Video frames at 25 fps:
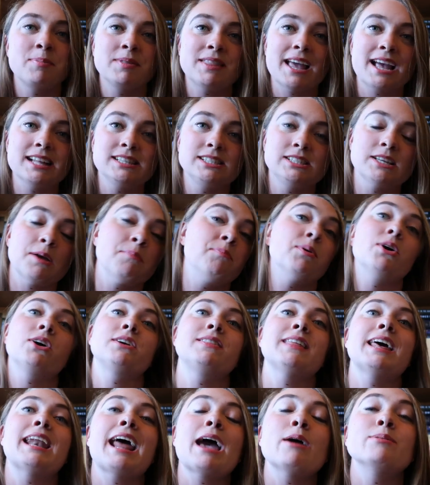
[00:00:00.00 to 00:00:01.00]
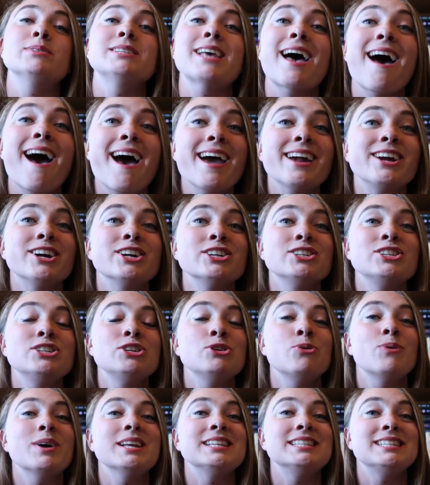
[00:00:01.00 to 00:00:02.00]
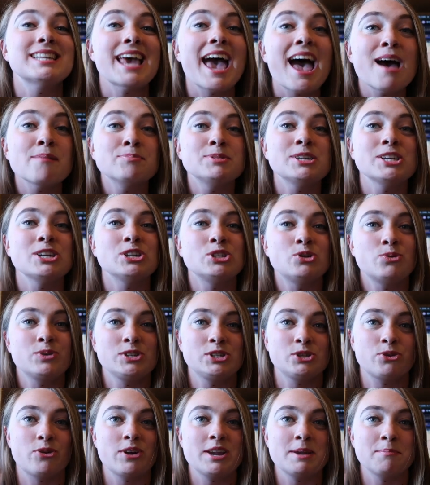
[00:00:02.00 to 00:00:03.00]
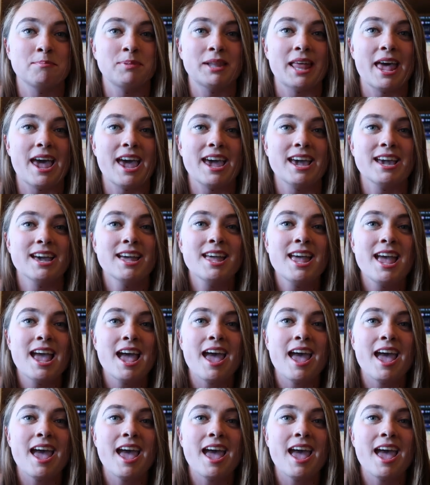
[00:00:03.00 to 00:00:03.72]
but that's a book that I was hired to adapt into a screenplay,